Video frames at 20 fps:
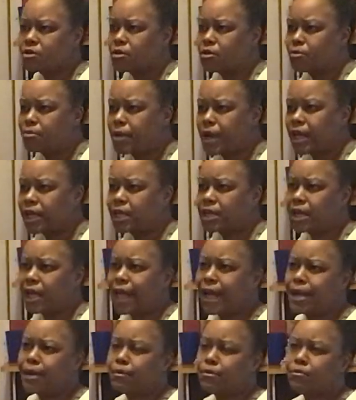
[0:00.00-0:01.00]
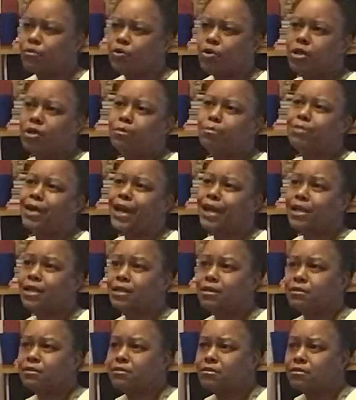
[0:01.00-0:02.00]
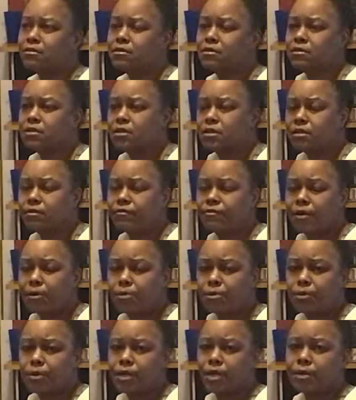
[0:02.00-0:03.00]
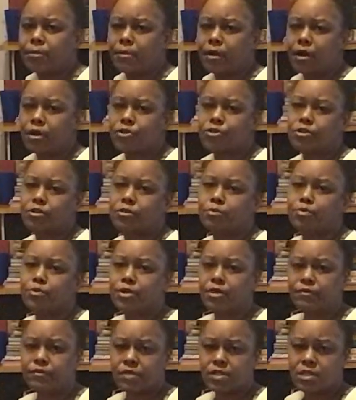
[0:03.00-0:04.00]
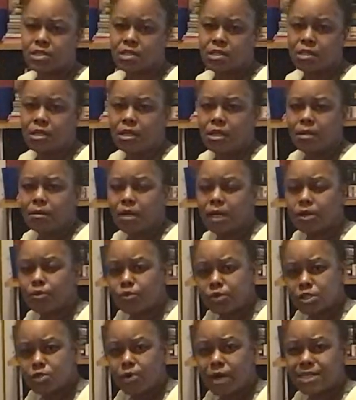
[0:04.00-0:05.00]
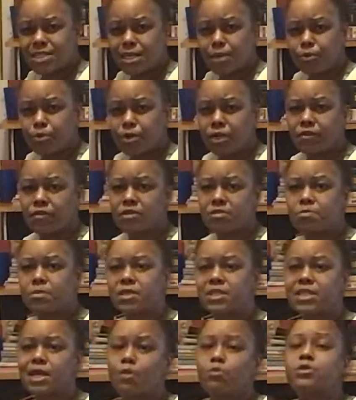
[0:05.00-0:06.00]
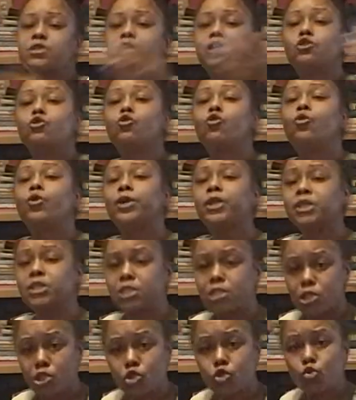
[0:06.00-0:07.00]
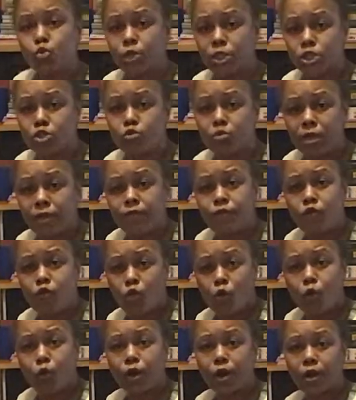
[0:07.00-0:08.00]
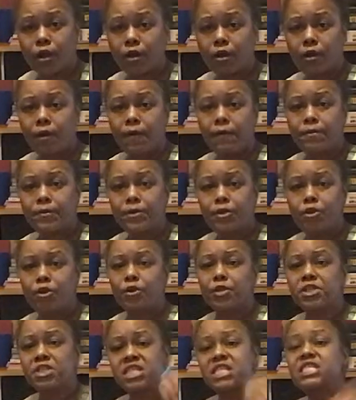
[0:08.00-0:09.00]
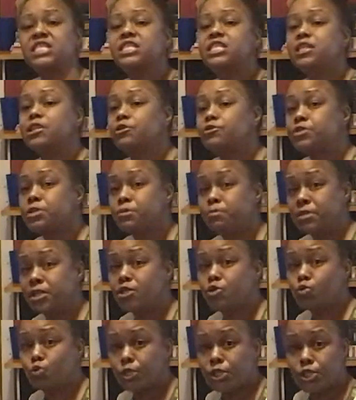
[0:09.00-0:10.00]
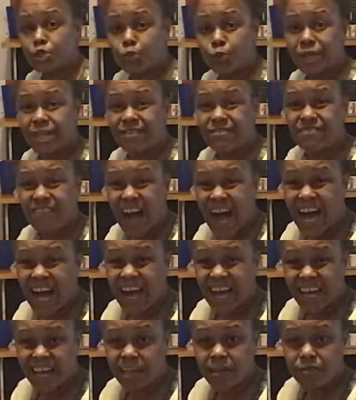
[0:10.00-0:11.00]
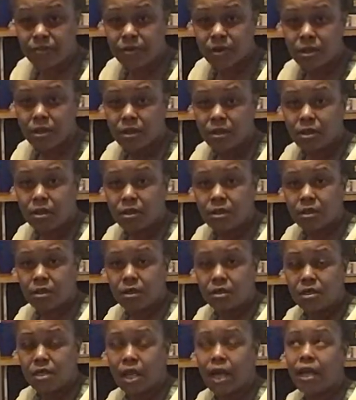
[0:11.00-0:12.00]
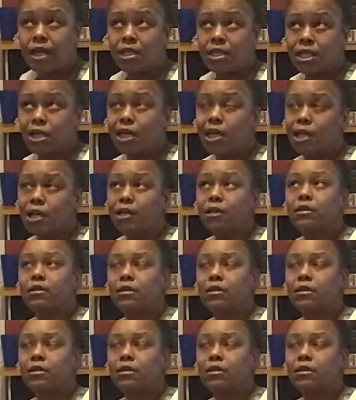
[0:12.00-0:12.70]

back in February, March of the previous. And the reason why I say previous, because that was still going into 2024. This is still, to me, 2025. And then